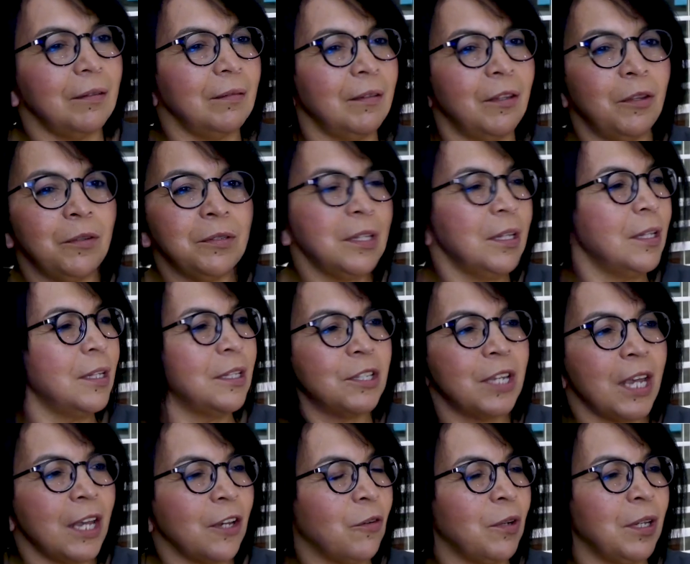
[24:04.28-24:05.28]
using
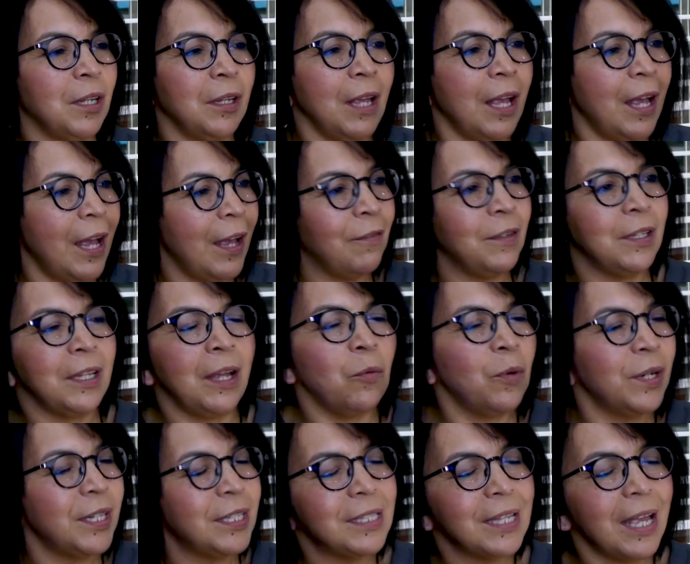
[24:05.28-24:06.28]
integrity, having that?
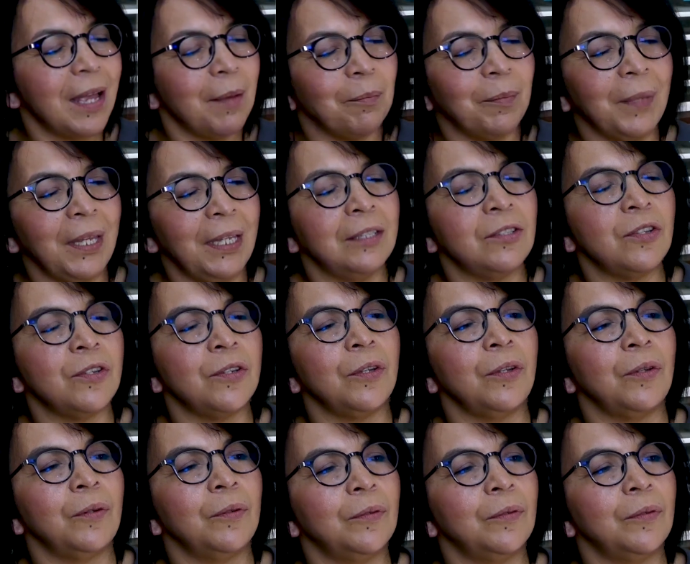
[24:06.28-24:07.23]
What does that mean to you?